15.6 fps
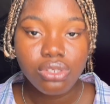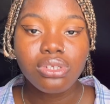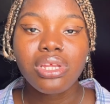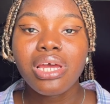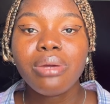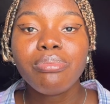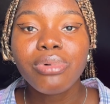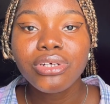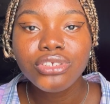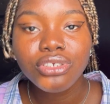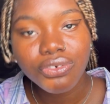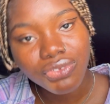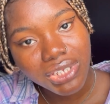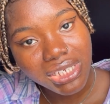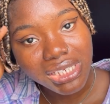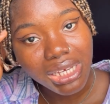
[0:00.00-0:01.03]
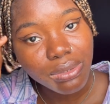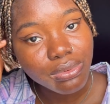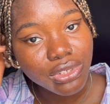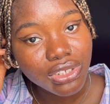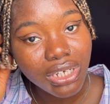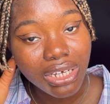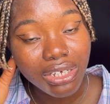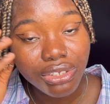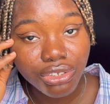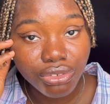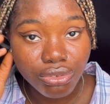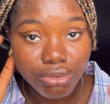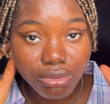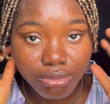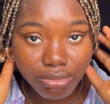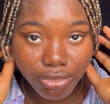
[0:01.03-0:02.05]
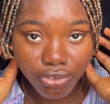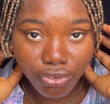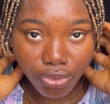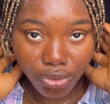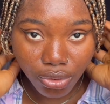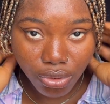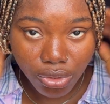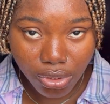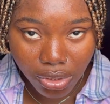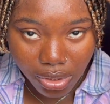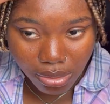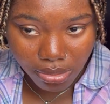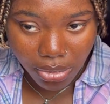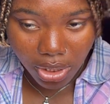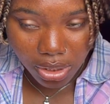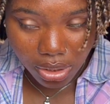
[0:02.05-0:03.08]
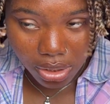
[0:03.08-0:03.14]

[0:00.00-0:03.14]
there are a bunch of things I wish I knew before going to make